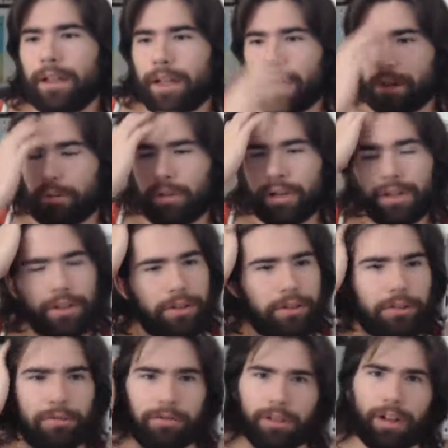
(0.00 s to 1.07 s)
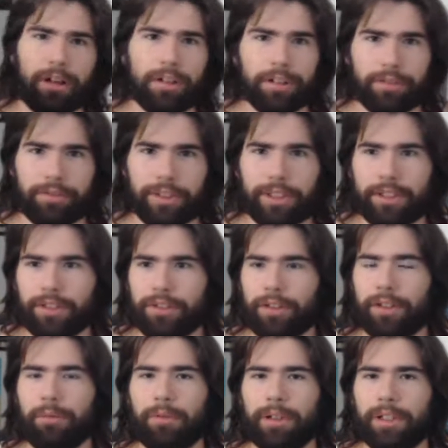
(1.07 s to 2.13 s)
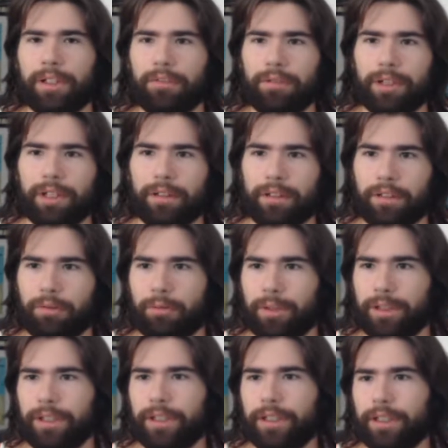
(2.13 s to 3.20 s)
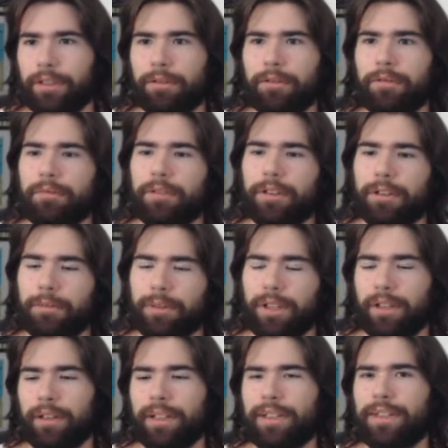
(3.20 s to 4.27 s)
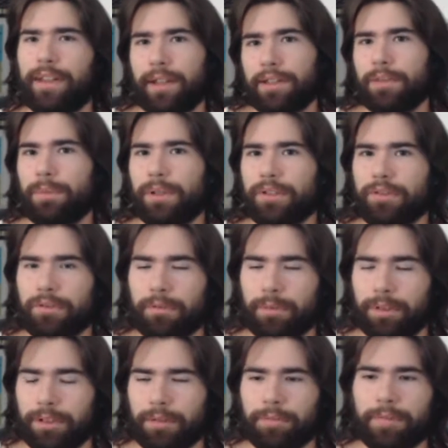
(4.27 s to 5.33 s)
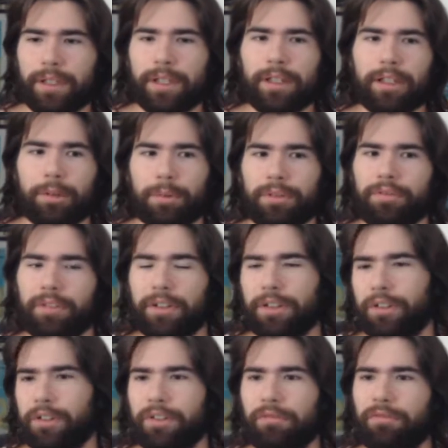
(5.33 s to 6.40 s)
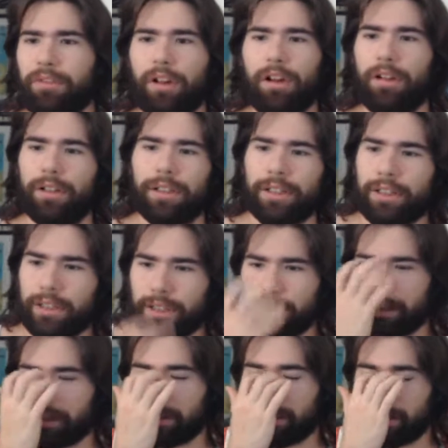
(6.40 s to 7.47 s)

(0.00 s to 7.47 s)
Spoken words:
I want to do a vlog of it, so I don't want to give anything away yet. It's not like it's that special, but it'll be fun to just vlog and